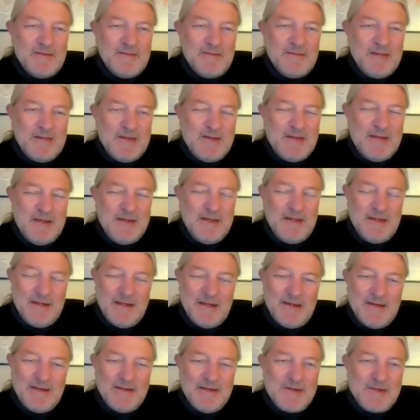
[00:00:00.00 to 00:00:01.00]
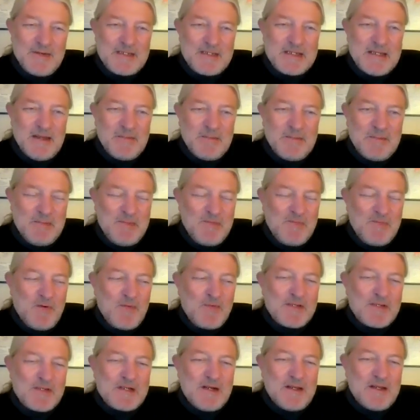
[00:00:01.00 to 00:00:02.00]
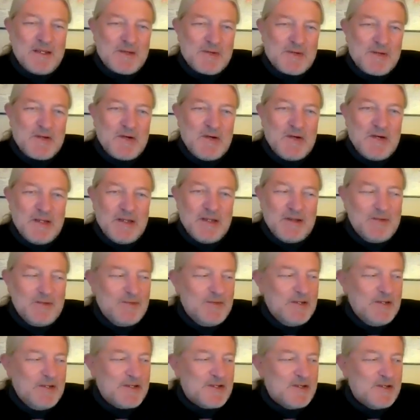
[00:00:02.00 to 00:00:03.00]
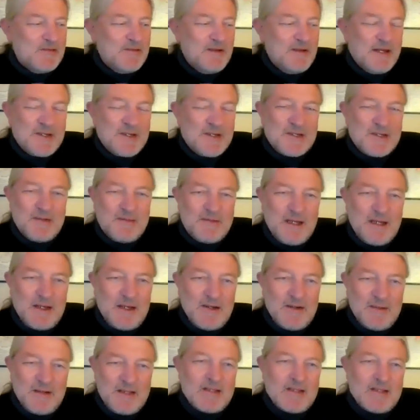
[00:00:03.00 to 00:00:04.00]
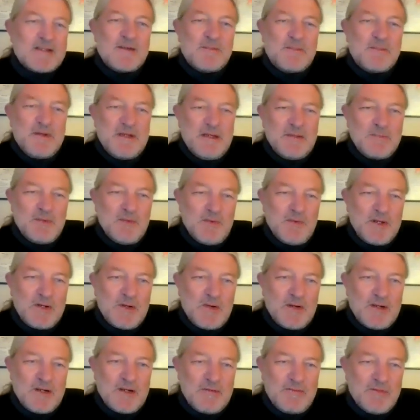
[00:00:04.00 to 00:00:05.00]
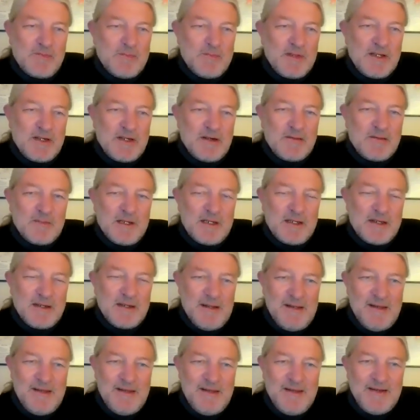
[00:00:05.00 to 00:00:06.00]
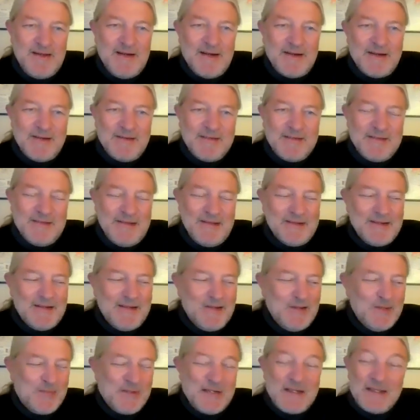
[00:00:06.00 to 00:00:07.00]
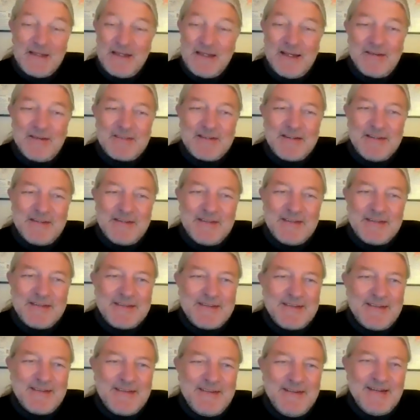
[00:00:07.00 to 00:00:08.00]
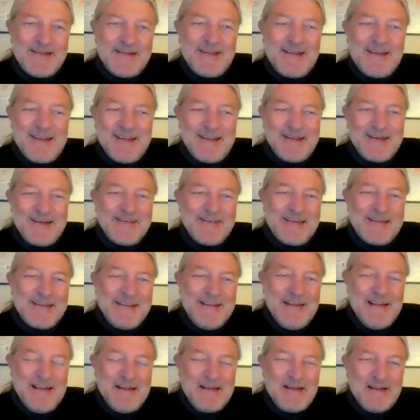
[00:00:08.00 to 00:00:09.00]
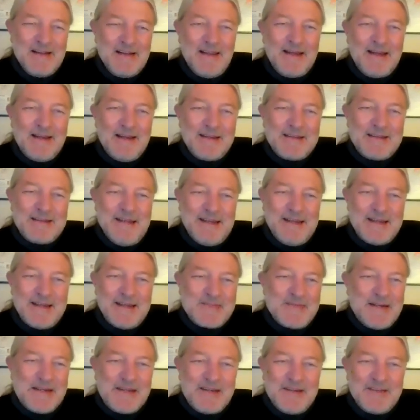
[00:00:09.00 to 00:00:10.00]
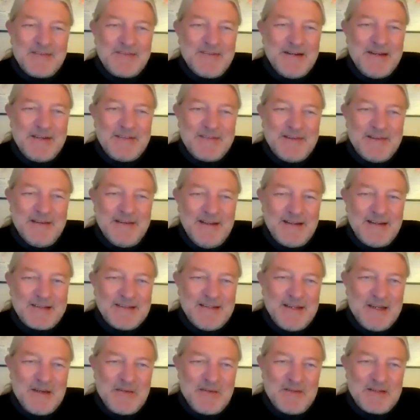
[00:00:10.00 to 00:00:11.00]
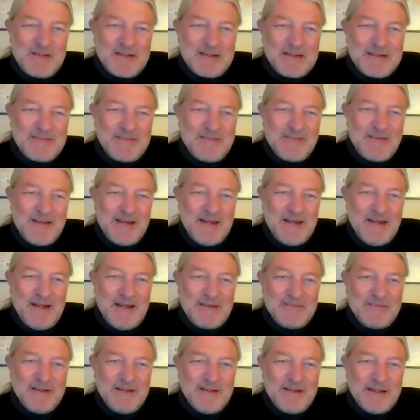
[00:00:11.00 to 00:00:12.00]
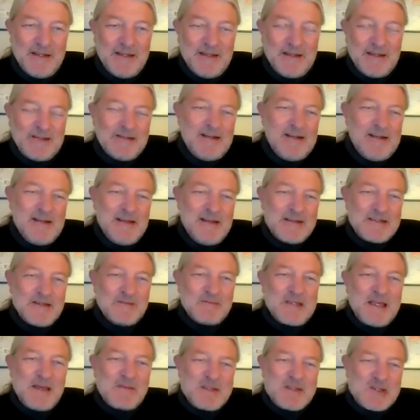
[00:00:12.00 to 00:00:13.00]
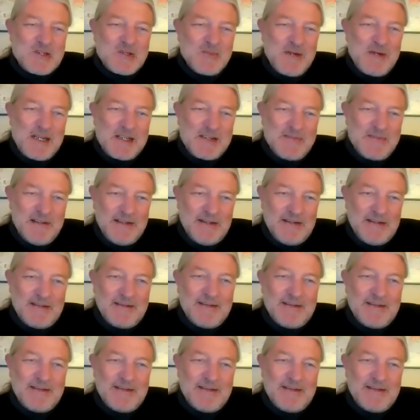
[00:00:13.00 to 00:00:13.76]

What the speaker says: he was telling me before we started this recording that I should have gone over to the sip and dip and recorded from there, but they're not open in the afternoon. So anyway, Lyle's been a good friend for a long time. We've had a lot of fun together. Sometimes too much fun.